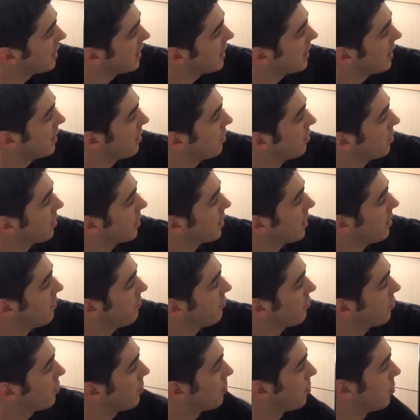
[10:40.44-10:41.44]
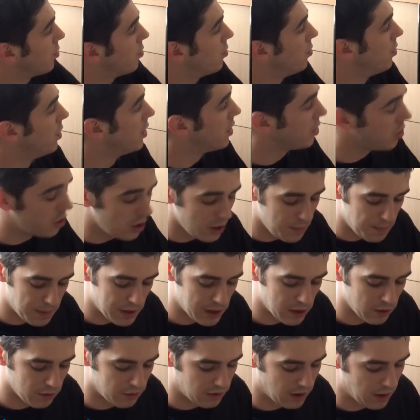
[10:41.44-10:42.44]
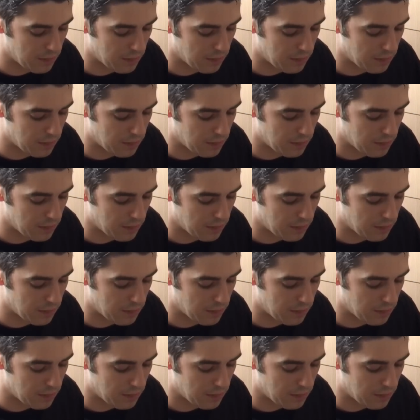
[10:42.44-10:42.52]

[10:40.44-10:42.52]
here on a comfortable GPU